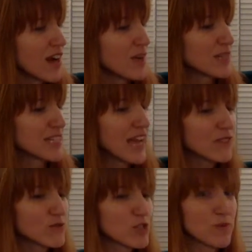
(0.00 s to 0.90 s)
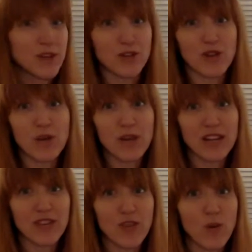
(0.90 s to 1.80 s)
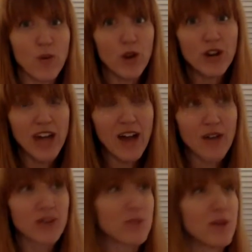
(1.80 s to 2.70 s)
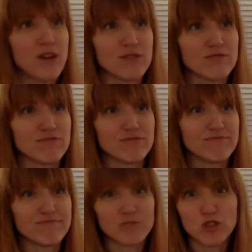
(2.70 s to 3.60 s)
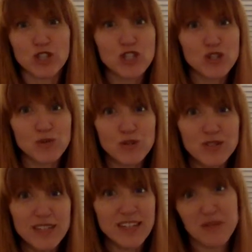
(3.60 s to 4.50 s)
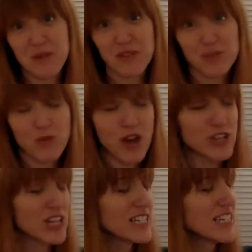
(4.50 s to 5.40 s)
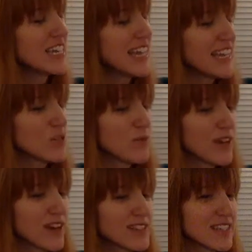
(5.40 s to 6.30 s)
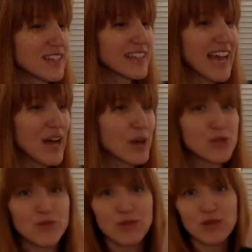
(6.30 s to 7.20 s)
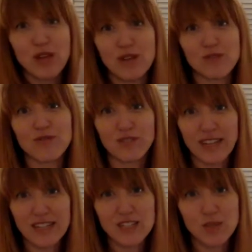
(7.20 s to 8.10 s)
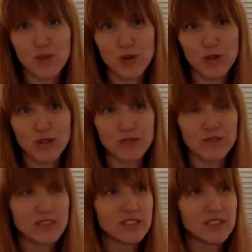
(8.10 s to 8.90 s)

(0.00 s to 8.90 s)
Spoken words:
aside from just being a great way to get the word out about traditional music and about this project, is because it allows for that flexible